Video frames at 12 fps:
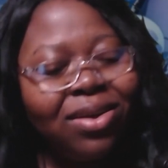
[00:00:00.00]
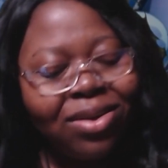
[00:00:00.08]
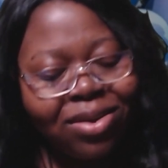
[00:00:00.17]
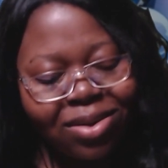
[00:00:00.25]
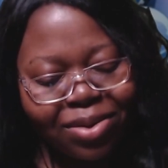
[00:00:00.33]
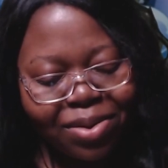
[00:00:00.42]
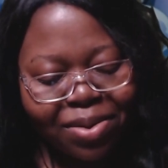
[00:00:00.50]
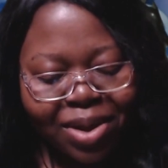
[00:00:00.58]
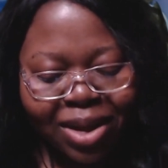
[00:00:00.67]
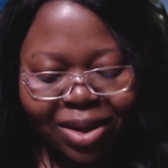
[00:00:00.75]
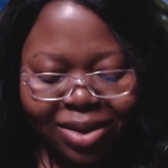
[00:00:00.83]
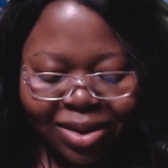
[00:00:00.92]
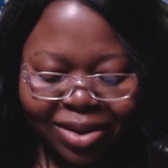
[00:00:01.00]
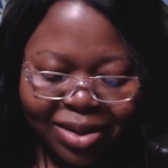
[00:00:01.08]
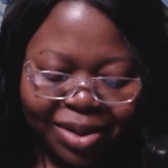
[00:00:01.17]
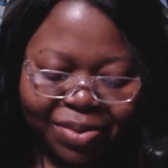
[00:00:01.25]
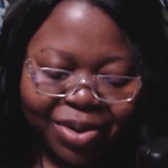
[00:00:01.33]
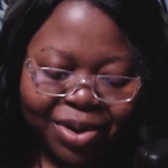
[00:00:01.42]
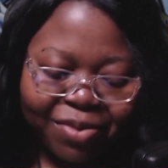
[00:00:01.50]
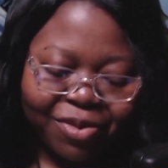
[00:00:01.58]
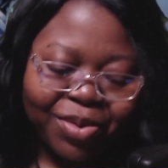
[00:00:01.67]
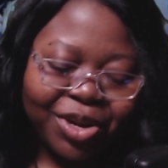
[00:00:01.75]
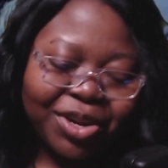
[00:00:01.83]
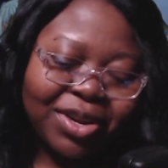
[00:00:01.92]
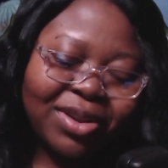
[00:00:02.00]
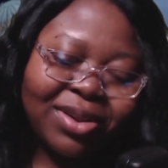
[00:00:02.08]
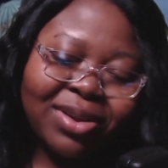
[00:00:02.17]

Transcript: Cause, okay, there were information.